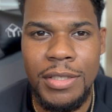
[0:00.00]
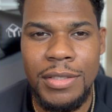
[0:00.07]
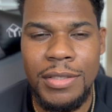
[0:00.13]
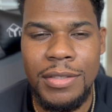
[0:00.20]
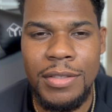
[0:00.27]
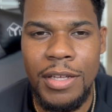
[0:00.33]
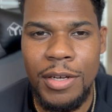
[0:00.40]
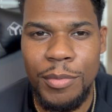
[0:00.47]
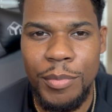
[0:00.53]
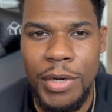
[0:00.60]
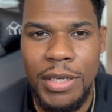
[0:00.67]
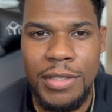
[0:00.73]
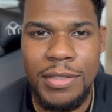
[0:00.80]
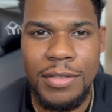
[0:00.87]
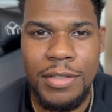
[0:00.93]
step
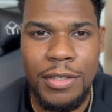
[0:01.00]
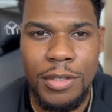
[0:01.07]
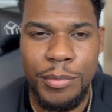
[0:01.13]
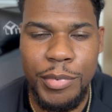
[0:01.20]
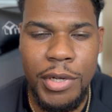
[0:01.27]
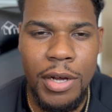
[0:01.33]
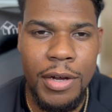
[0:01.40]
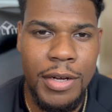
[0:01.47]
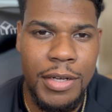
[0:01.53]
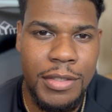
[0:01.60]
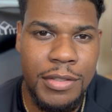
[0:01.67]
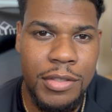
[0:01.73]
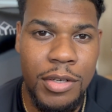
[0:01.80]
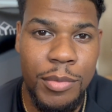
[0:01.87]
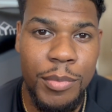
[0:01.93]
by step,
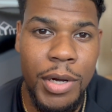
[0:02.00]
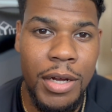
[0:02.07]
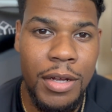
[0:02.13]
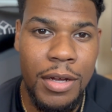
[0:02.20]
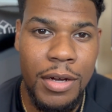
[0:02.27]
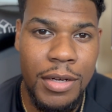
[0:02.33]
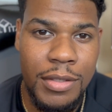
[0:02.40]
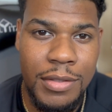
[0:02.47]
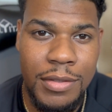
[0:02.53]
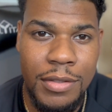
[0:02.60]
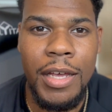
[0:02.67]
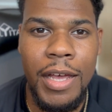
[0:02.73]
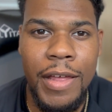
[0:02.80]
concept by concept.